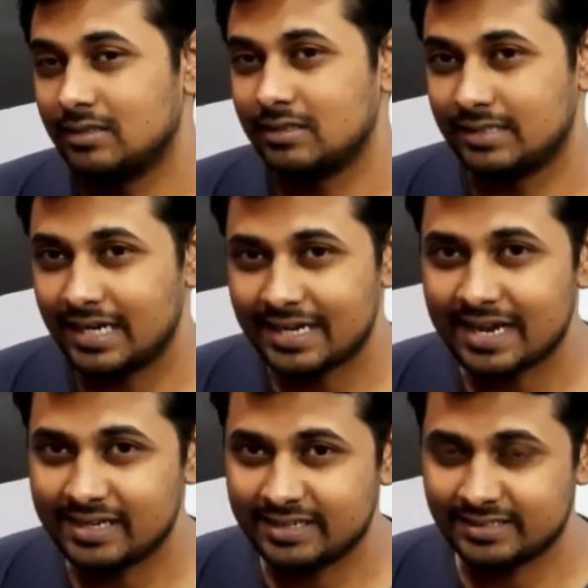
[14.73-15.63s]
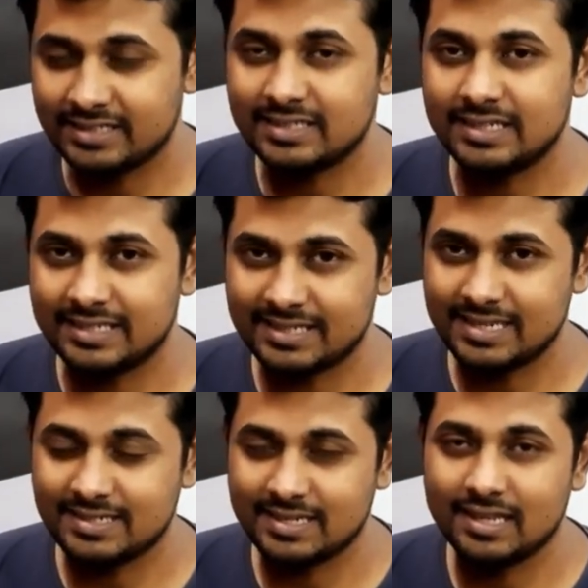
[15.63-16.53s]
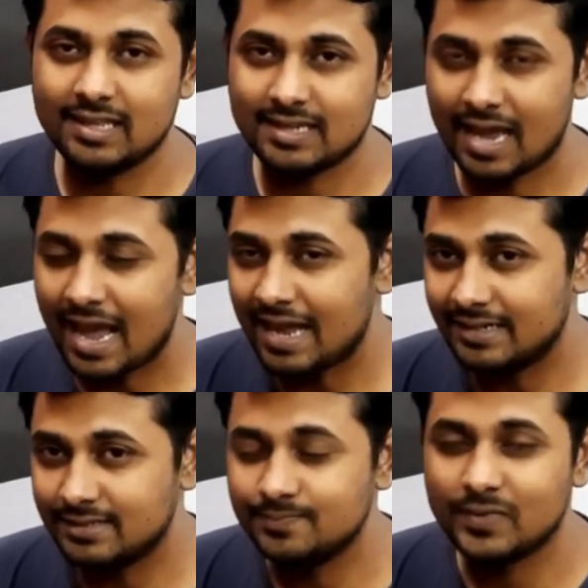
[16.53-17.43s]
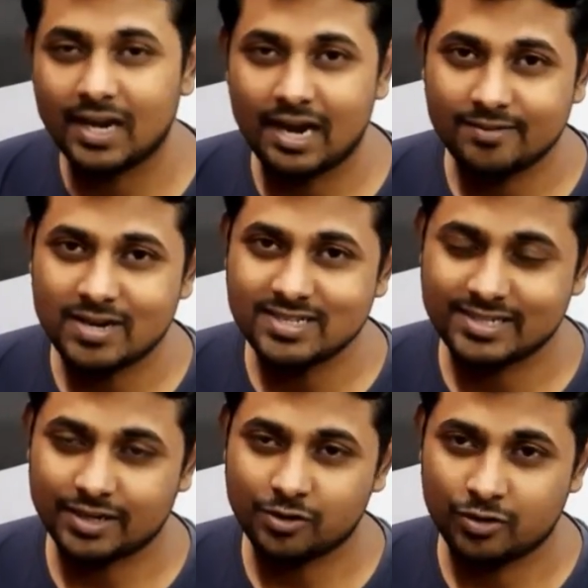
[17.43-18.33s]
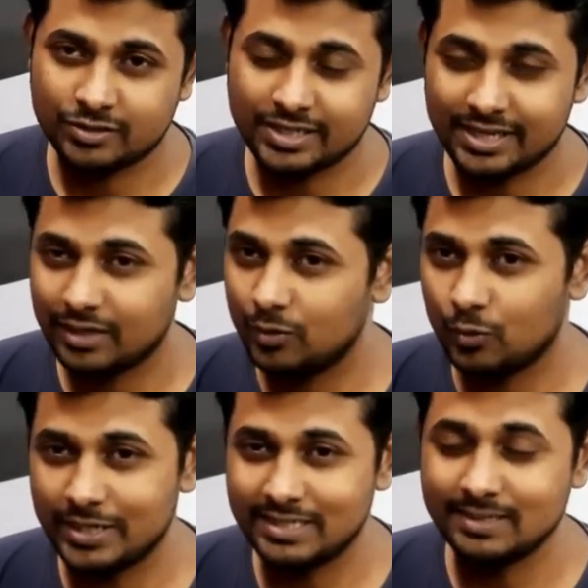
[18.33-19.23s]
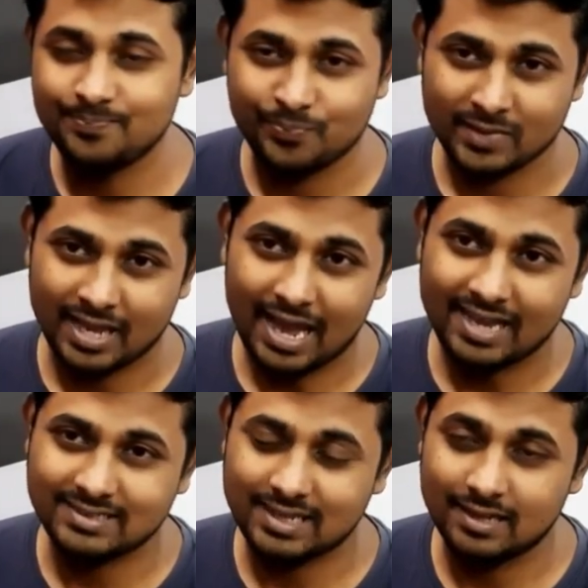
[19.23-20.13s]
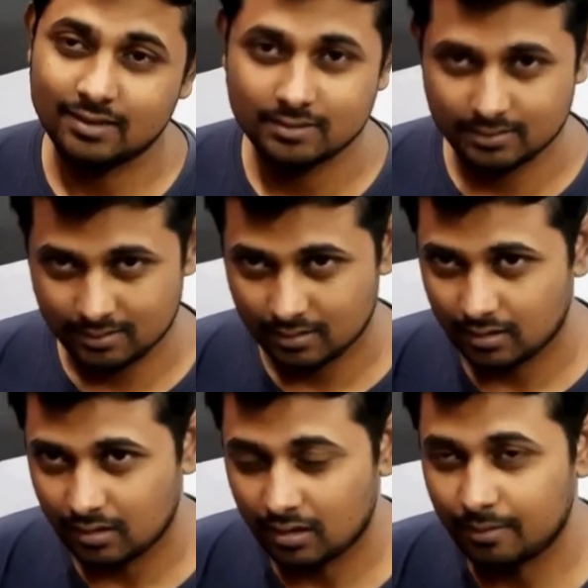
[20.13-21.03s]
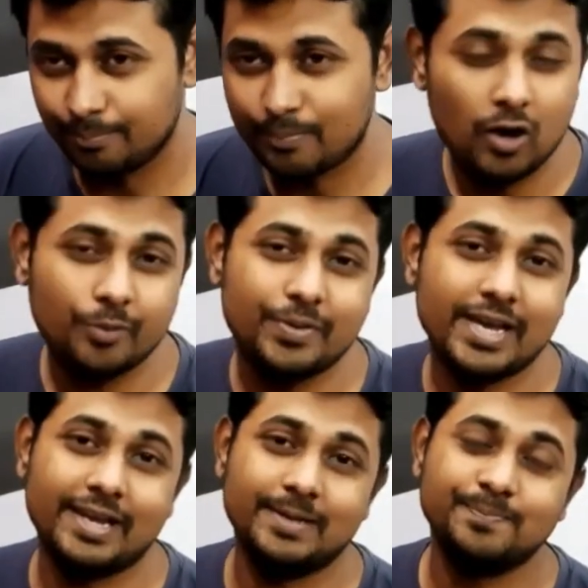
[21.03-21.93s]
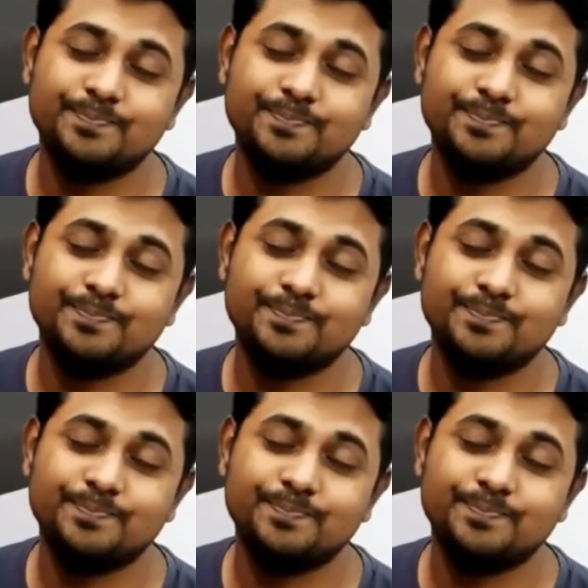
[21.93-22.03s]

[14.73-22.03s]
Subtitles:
data analytics essentials and advanced technology including Excel, Power BI,